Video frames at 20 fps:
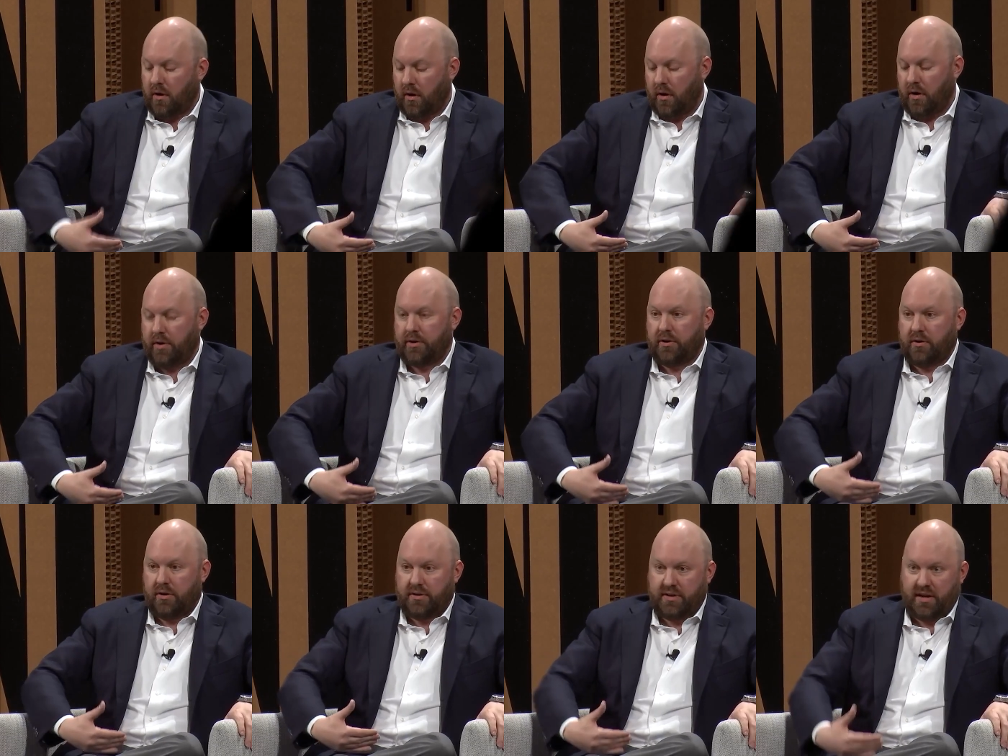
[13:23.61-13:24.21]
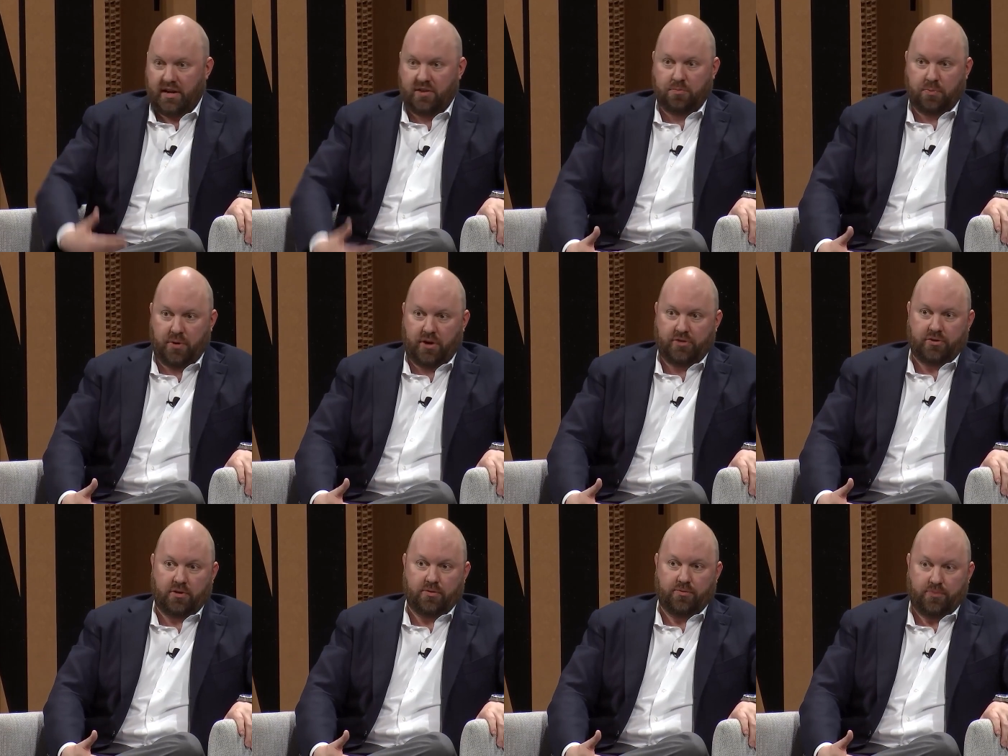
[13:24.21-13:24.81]
are under intense
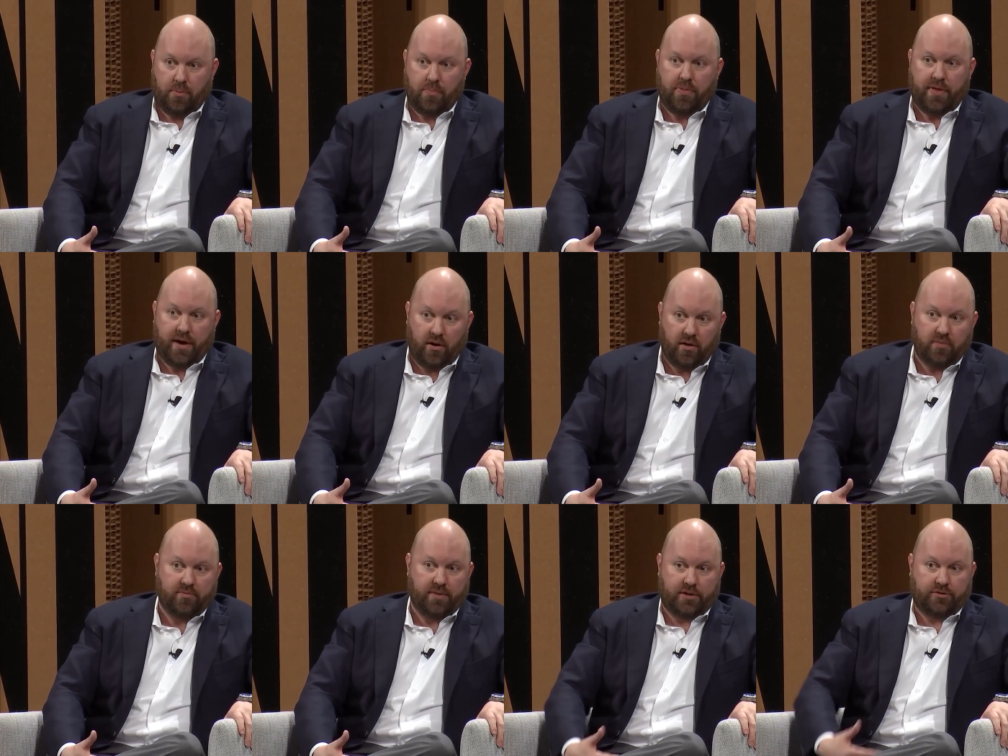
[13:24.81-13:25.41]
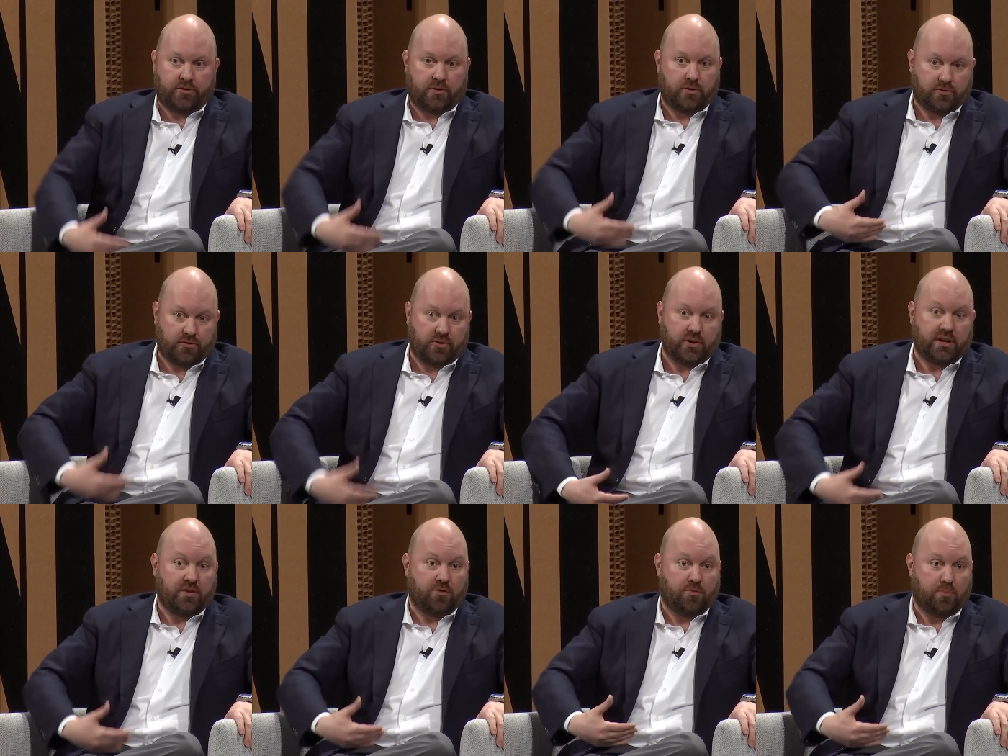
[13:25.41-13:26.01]
pressure from their
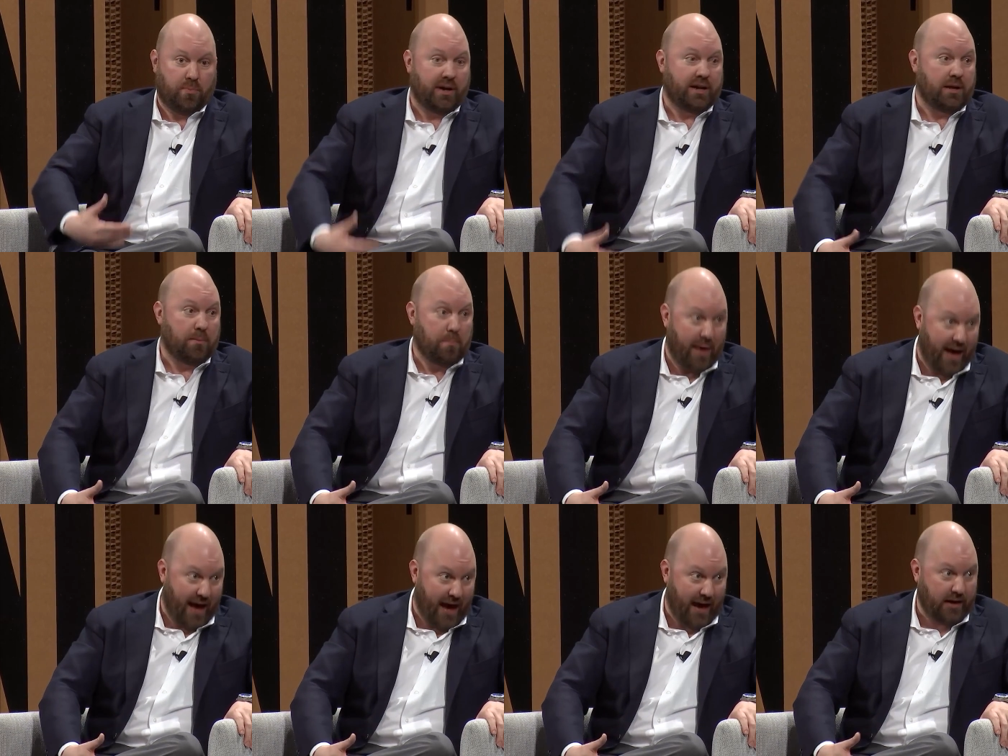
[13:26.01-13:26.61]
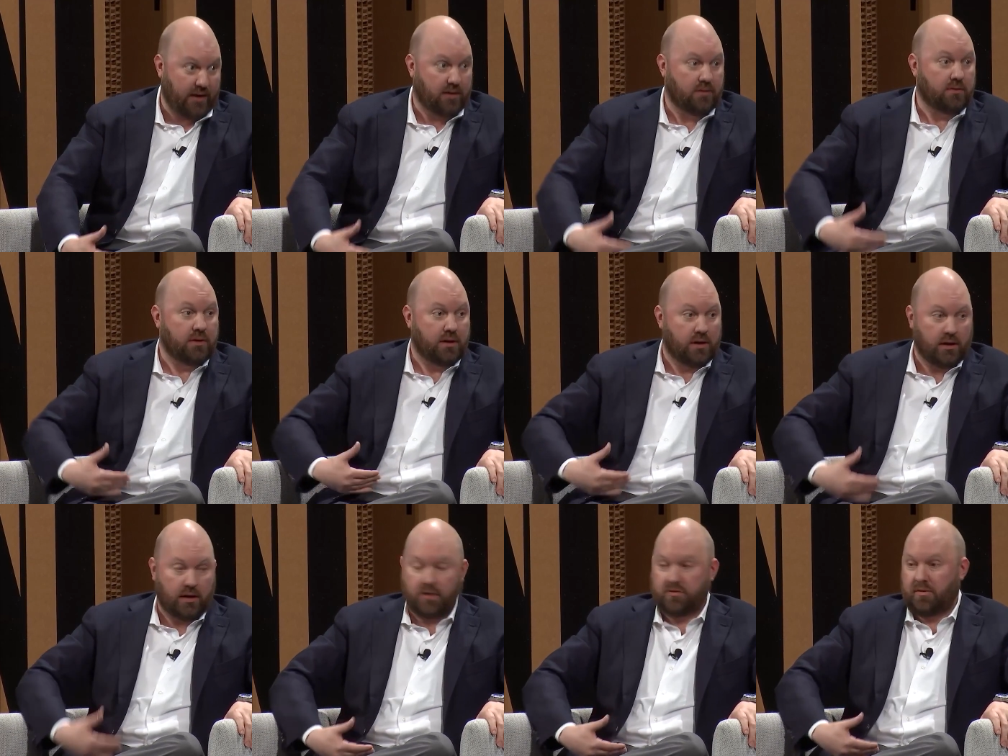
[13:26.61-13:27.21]
investors to give money back,
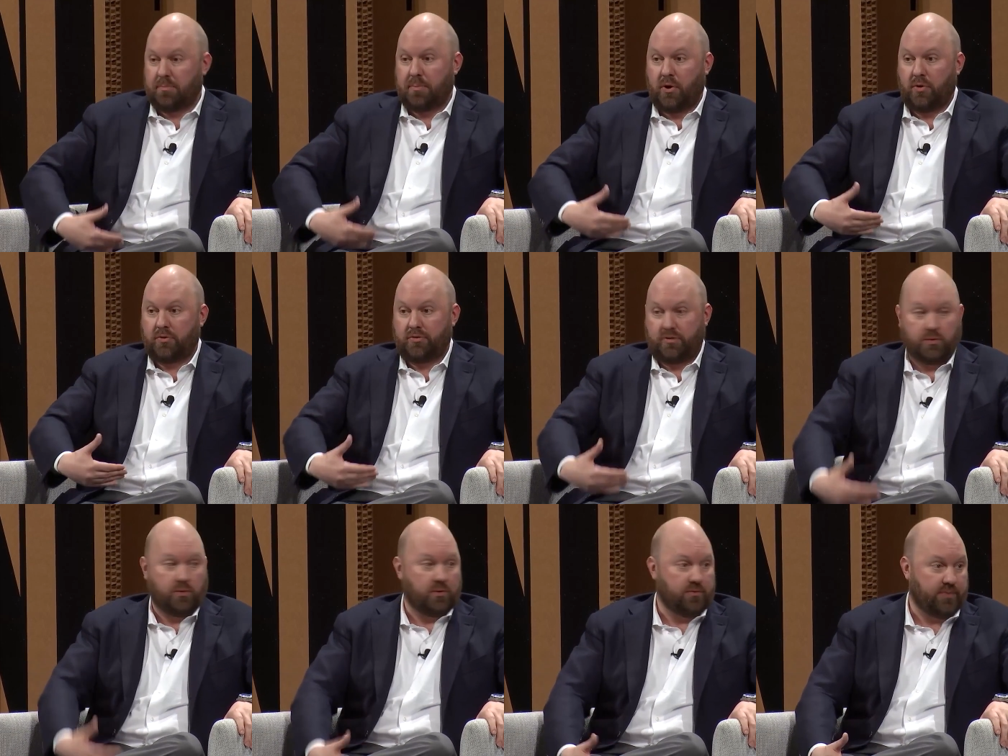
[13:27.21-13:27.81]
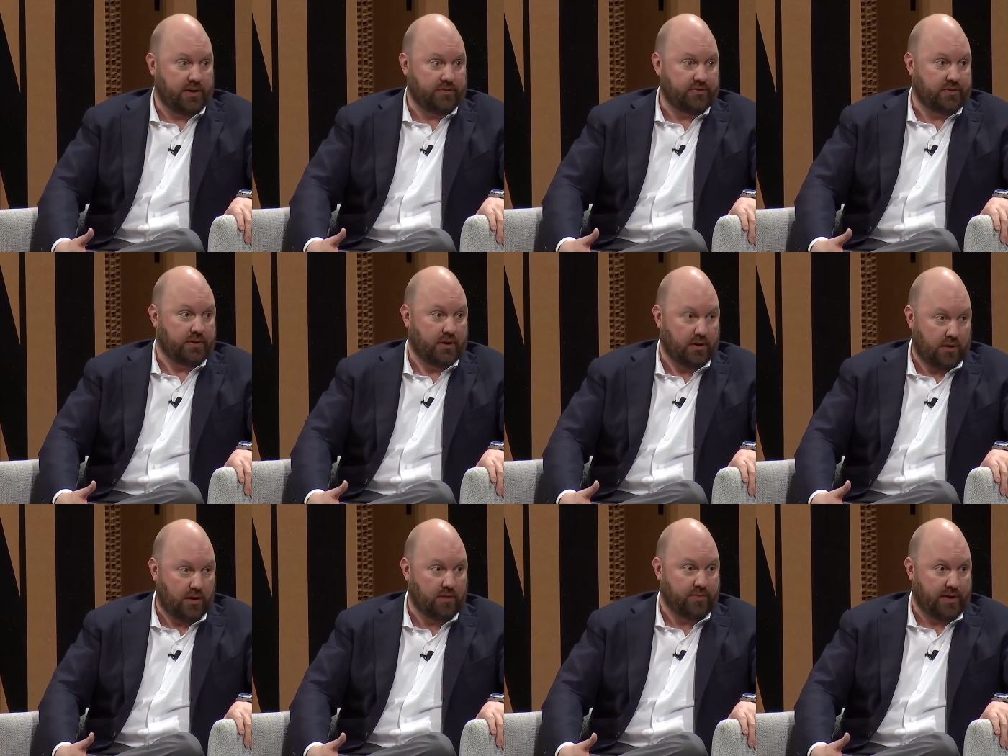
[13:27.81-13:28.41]
as opposed to
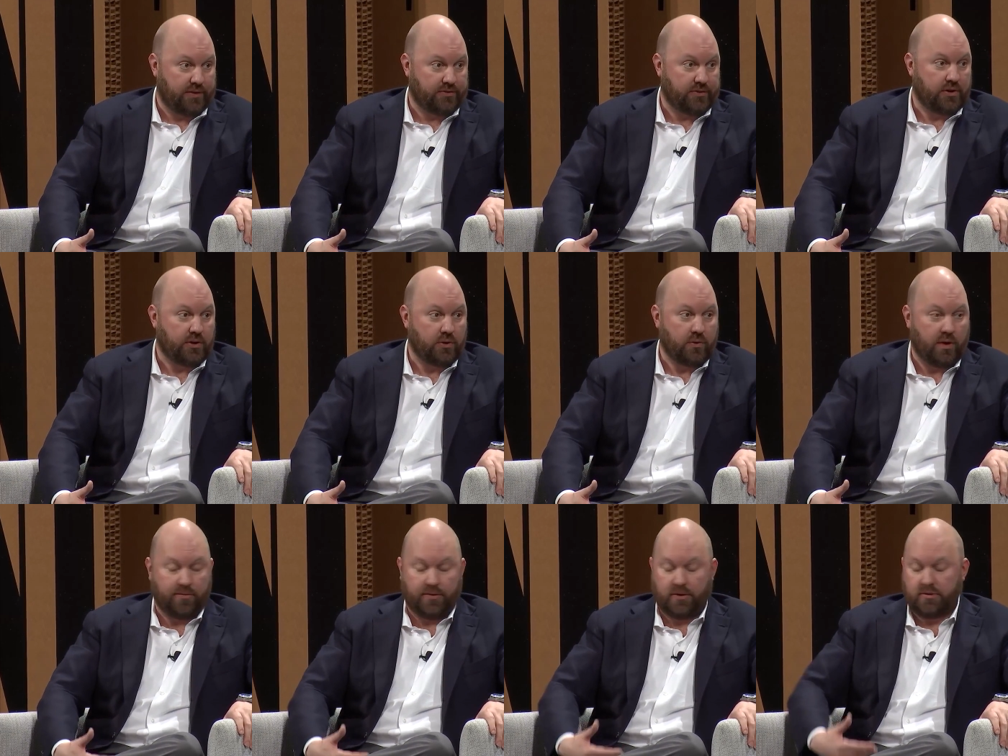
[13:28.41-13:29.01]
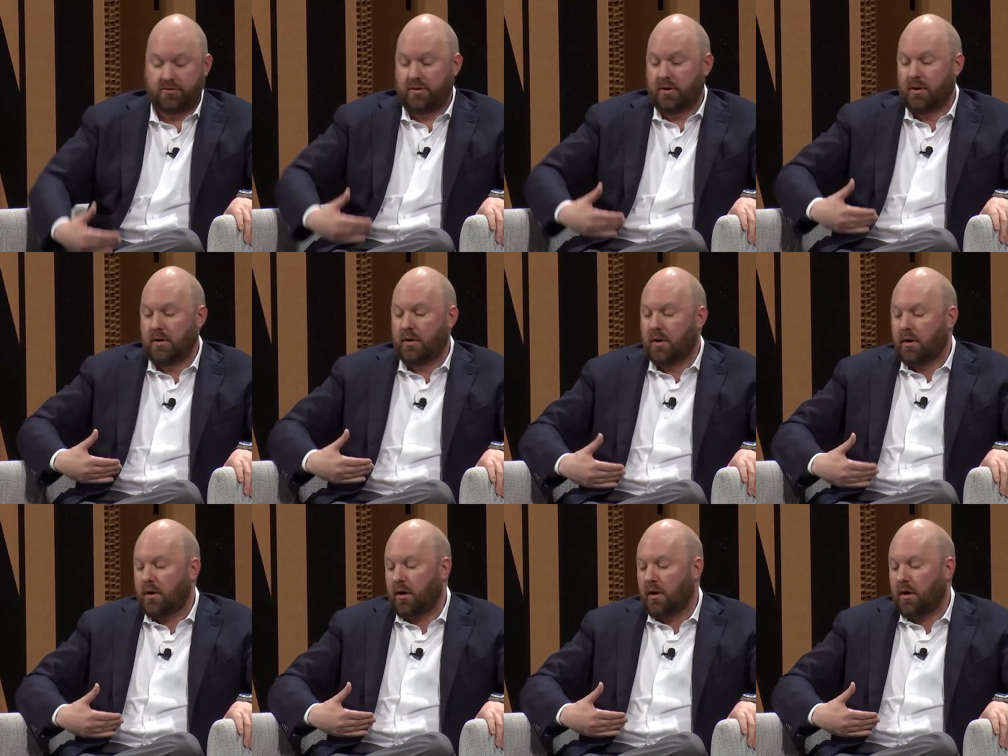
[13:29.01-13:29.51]
invest in new efforts.